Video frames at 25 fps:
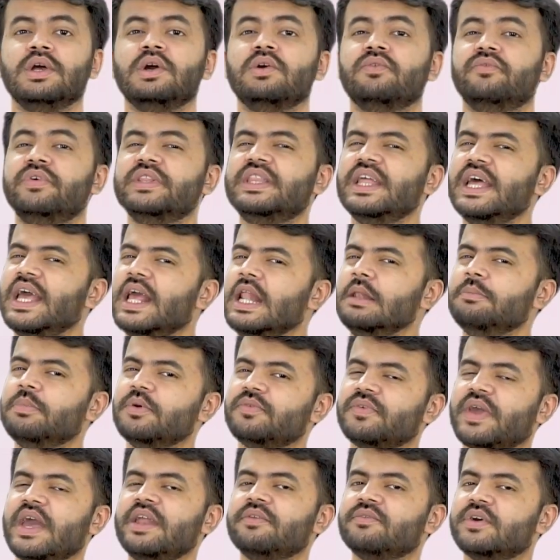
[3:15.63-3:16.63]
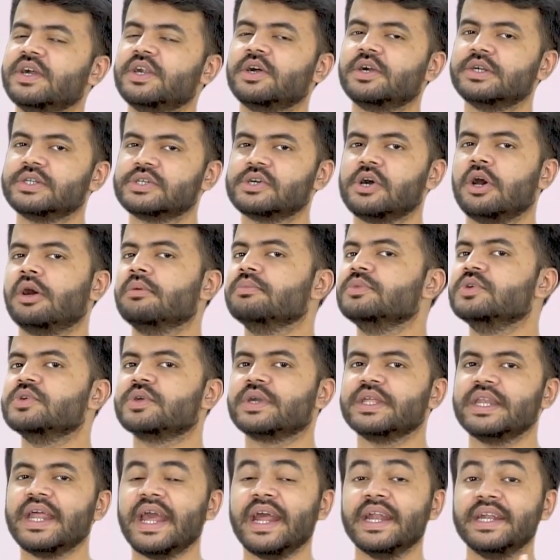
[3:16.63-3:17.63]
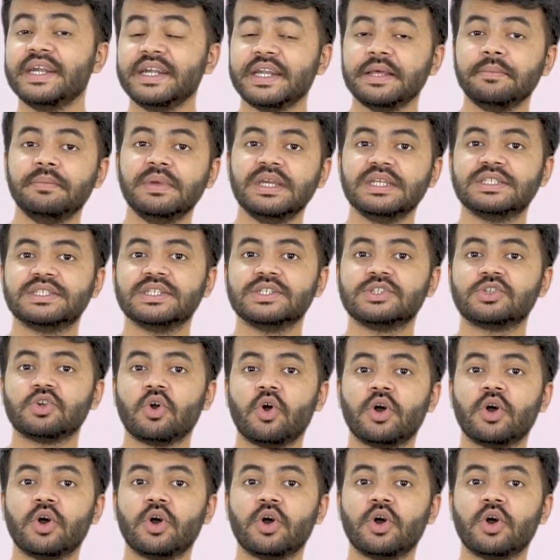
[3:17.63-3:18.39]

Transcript: With the help of Canva.com, you can edit images,